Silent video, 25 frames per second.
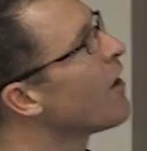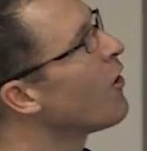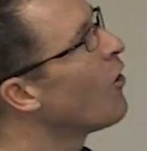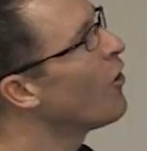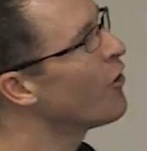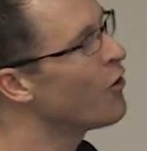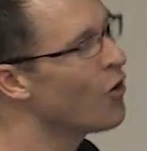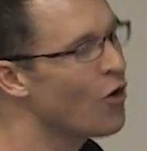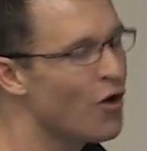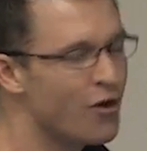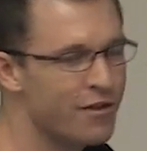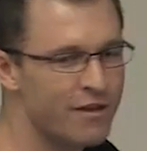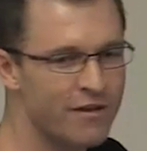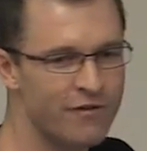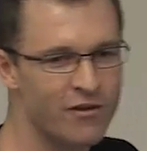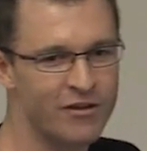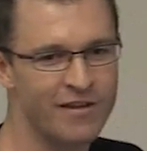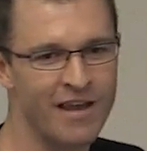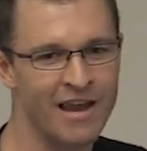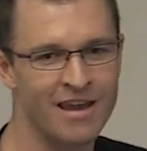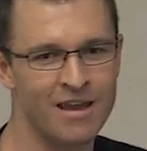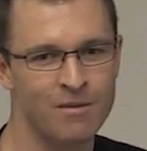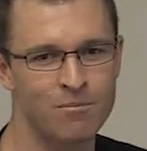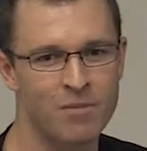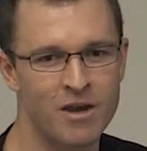On Earth, if you
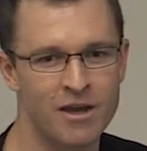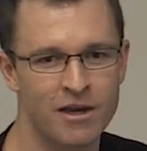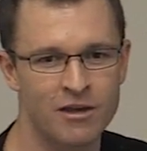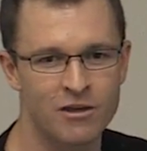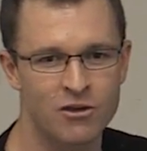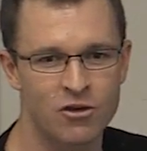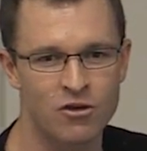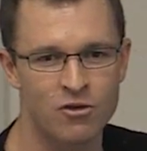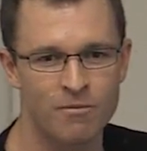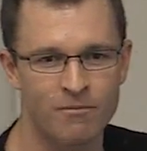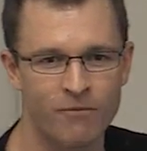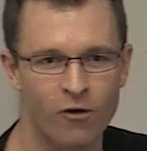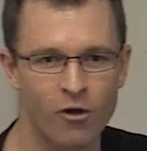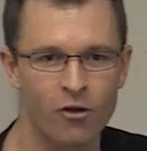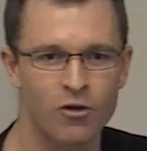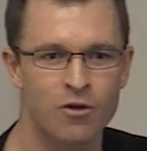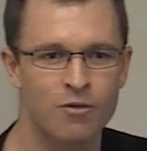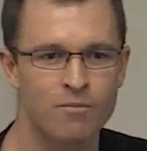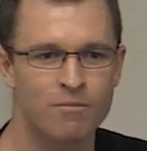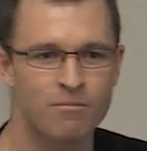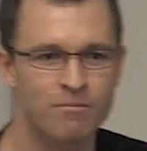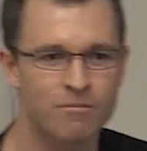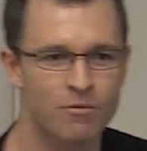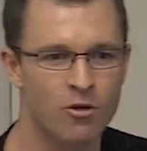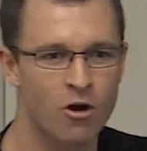take a meter cubed
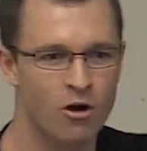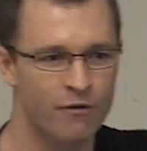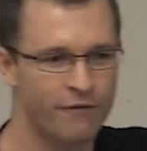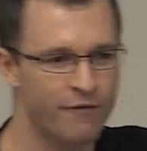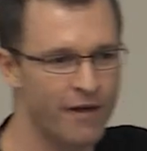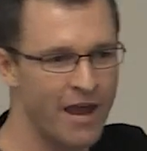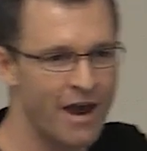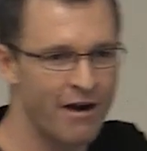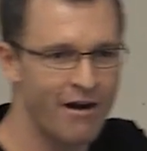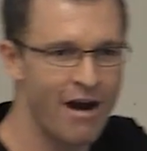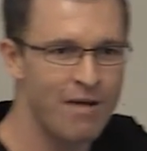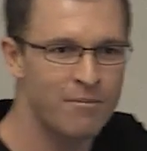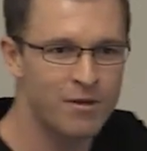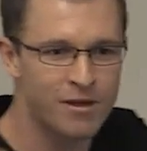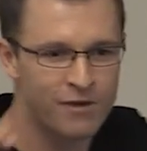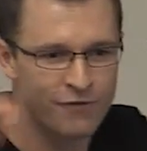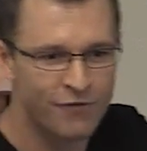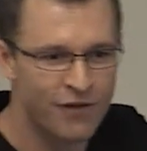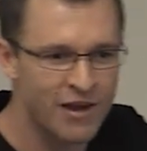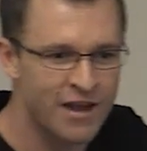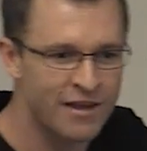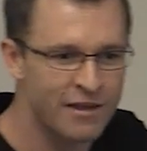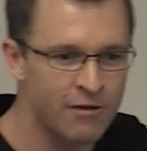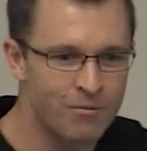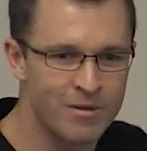volume of our
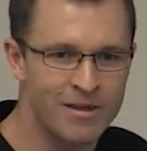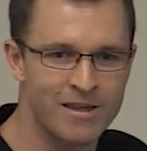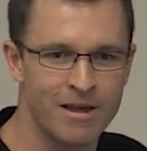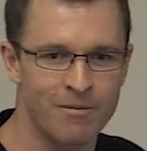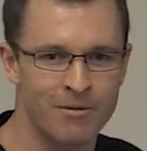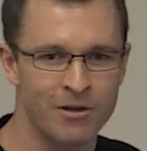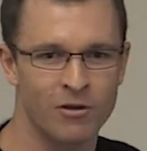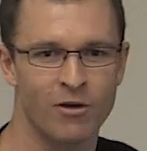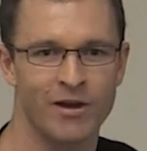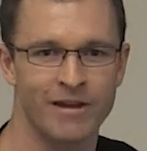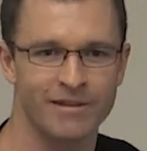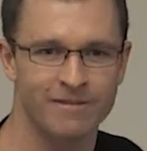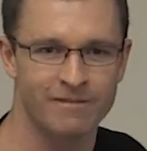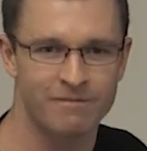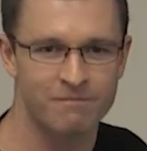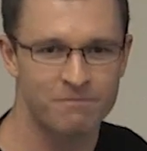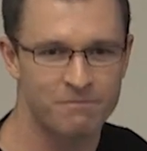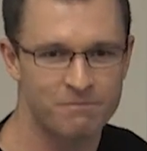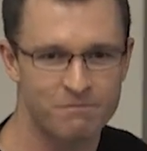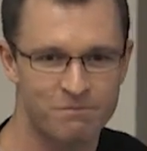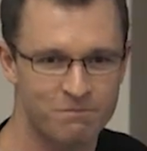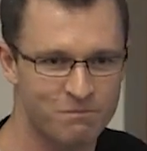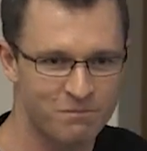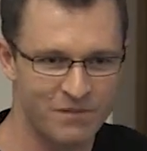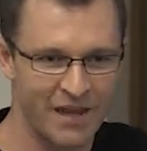atmosphere, there'll be something like
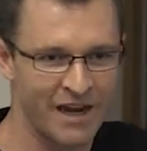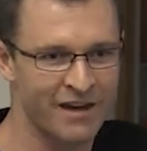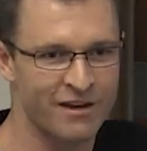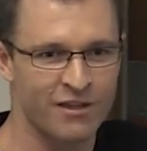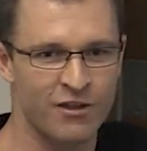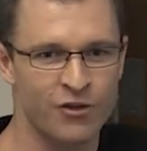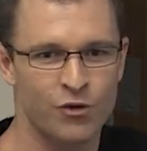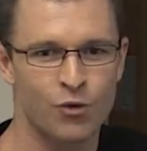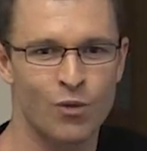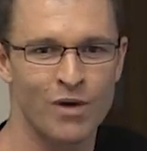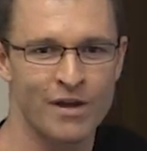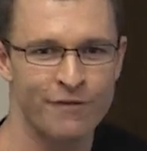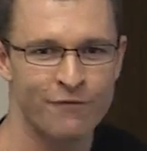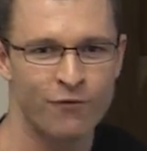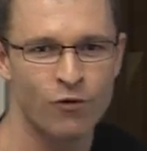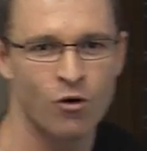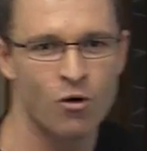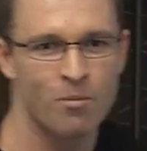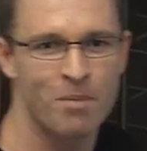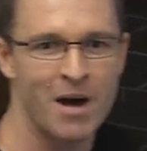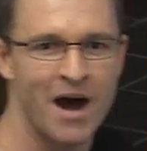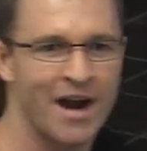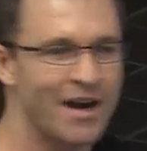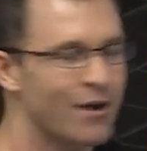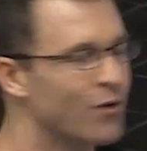10 to the
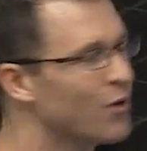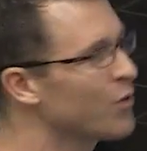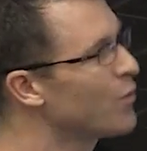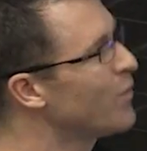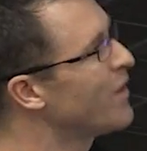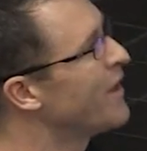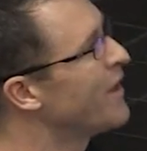24 particles